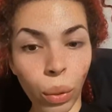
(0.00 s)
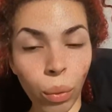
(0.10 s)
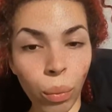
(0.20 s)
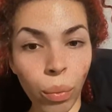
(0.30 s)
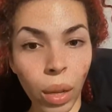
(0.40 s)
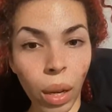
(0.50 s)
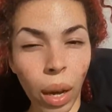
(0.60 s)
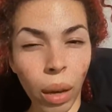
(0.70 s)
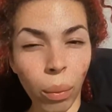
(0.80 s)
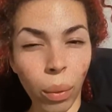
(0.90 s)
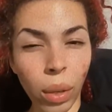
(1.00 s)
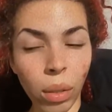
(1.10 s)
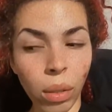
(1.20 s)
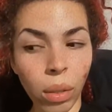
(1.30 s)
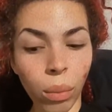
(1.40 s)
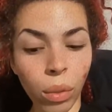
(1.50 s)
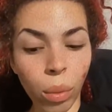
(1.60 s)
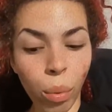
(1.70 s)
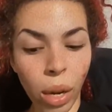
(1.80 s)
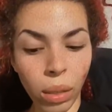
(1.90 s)
So a lot of suppression in the
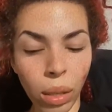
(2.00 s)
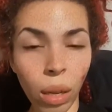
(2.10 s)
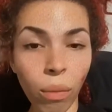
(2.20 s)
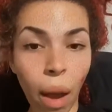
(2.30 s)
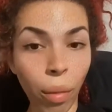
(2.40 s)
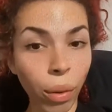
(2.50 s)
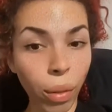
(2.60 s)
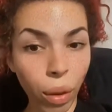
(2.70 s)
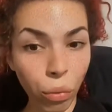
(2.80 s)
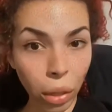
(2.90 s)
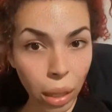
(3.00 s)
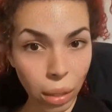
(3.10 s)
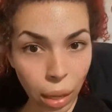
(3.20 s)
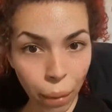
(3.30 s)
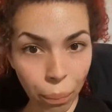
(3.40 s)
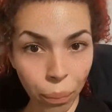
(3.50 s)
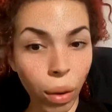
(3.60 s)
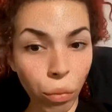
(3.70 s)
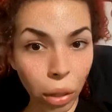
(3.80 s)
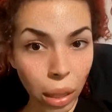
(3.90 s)
womb that I was
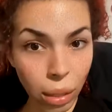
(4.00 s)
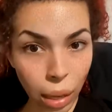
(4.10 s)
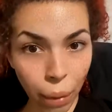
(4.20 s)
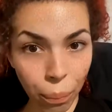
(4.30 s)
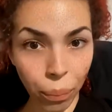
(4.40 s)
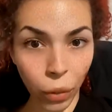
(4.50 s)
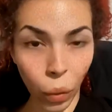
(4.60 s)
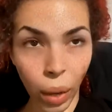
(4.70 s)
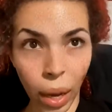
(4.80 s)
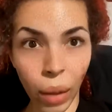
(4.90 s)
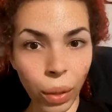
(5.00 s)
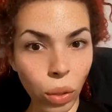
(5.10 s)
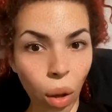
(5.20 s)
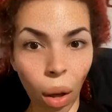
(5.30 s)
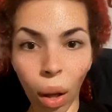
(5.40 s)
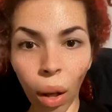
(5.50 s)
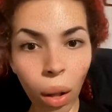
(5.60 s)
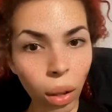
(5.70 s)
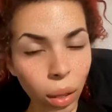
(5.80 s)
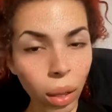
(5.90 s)
suppressing rather than releasing.
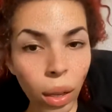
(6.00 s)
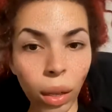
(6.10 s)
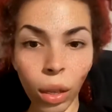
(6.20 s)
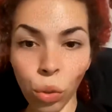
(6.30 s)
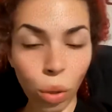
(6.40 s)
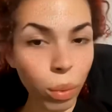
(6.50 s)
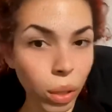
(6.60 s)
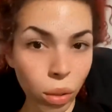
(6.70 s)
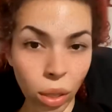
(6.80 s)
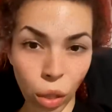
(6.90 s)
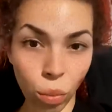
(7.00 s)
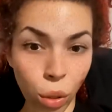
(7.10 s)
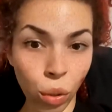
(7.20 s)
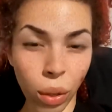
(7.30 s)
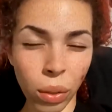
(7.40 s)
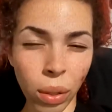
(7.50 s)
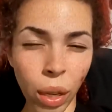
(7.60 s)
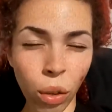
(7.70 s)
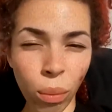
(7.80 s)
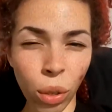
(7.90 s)
Okay, and this
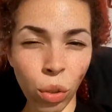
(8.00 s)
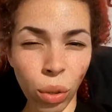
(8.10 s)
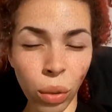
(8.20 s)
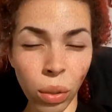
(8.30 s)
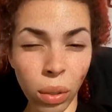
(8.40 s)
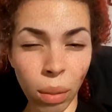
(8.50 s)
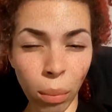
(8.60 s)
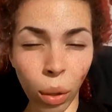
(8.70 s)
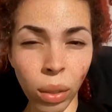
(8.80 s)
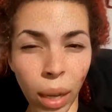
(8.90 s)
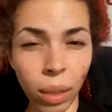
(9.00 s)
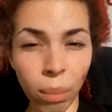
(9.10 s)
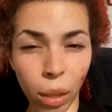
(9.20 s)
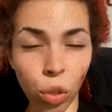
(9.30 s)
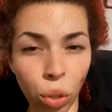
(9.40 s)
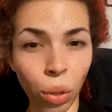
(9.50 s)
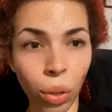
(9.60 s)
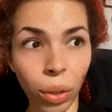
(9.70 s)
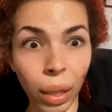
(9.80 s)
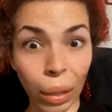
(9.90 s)
all contributes to endometriosis.
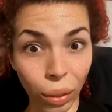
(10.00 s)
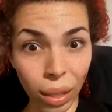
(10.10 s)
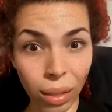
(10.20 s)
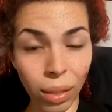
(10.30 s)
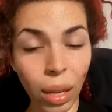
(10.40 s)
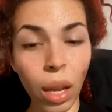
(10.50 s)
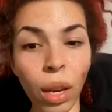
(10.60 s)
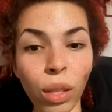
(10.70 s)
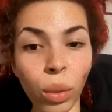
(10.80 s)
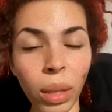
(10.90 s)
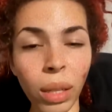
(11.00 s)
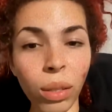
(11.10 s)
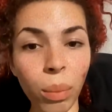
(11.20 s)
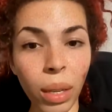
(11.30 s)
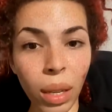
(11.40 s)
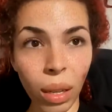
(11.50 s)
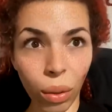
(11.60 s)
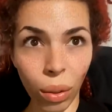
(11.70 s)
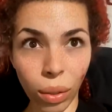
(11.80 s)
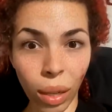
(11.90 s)
Endometriosis is a multidimensional
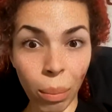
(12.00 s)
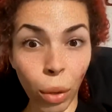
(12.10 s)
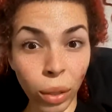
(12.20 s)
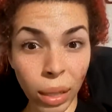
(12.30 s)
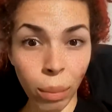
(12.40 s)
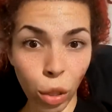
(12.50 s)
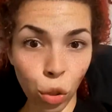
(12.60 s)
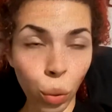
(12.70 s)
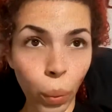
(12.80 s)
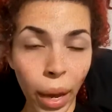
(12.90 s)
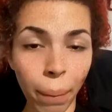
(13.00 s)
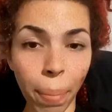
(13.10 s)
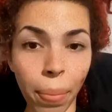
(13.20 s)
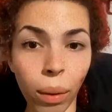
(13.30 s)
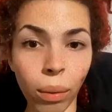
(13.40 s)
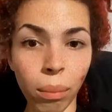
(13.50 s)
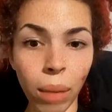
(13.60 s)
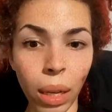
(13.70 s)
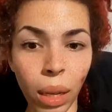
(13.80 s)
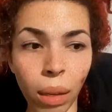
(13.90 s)
illness. So it needs to be
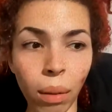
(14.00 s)
healed in a